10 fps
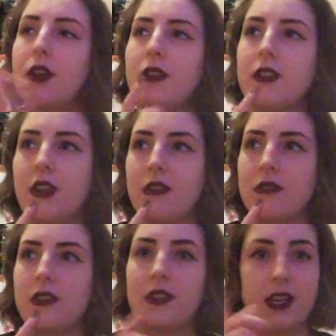No, they
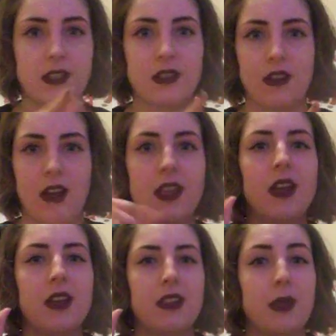don't. That is a lie.
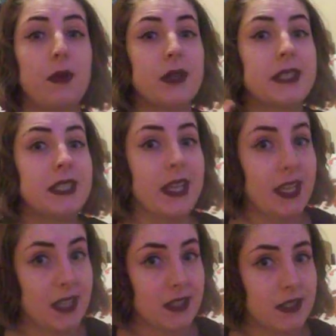They put
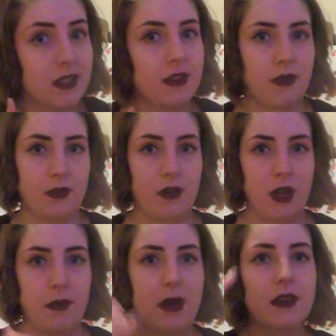tint on your
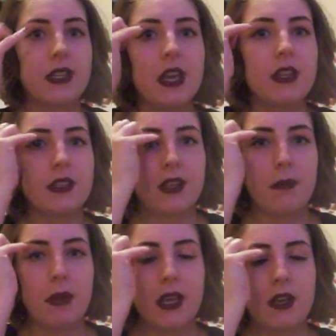eyebrows, so
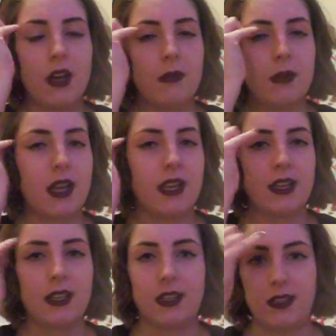they pick up like
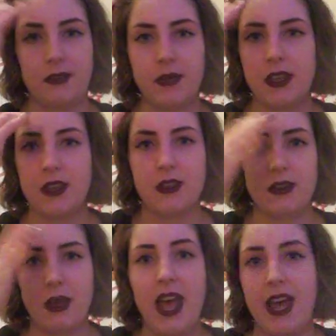little
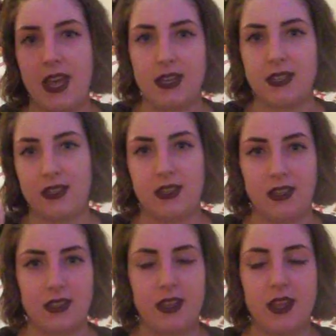hairs and
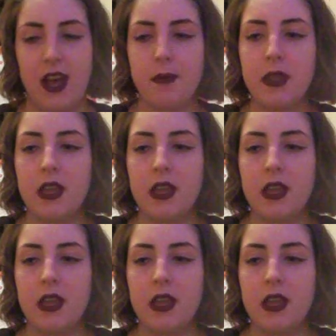things like that.